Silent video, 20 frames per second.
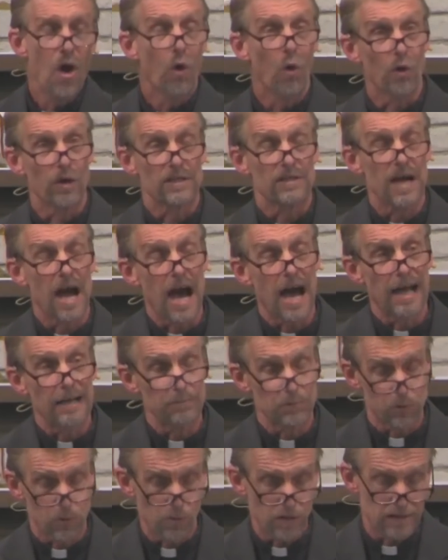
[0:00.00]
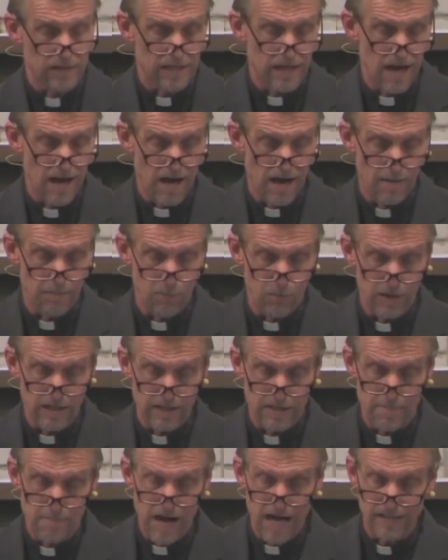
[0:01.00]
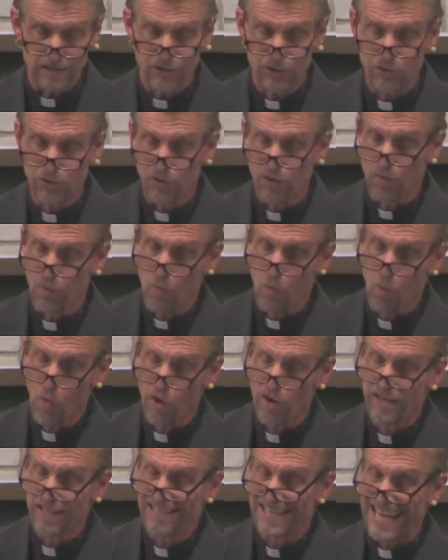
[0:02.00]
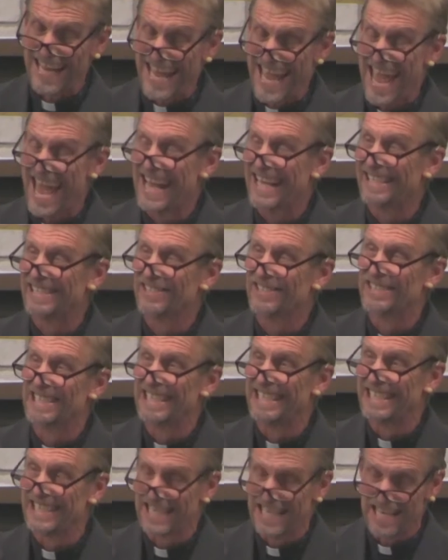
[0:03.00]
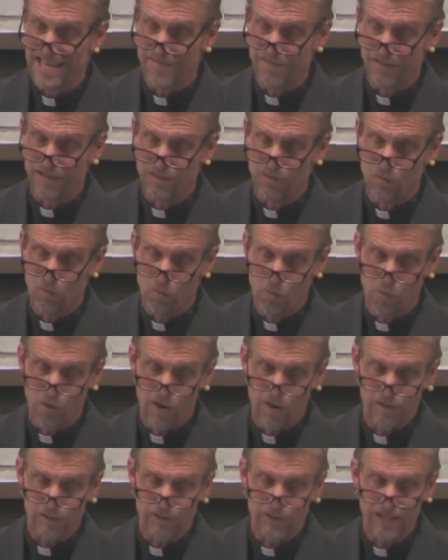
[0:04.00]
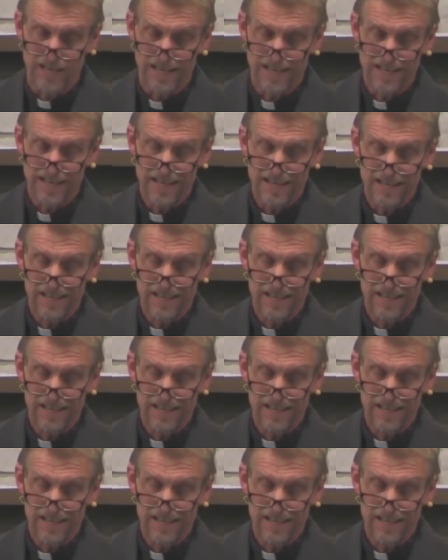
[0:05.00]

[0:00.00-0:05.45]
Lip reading: Or times would come when the monster worked a hexing even worse.